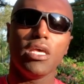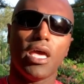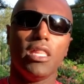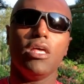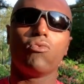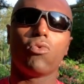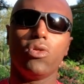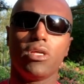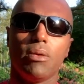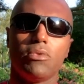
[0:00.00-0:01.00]
and then
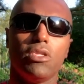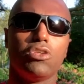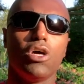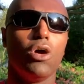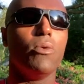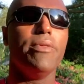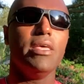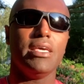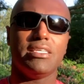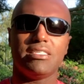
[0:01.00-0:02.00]
rolling up to the toe
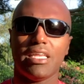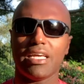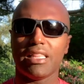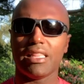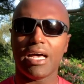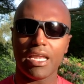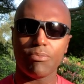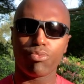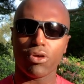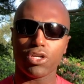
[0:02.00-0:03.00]
is sending a lot
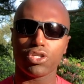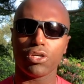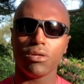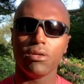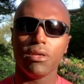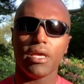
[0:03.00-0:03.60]
of pressure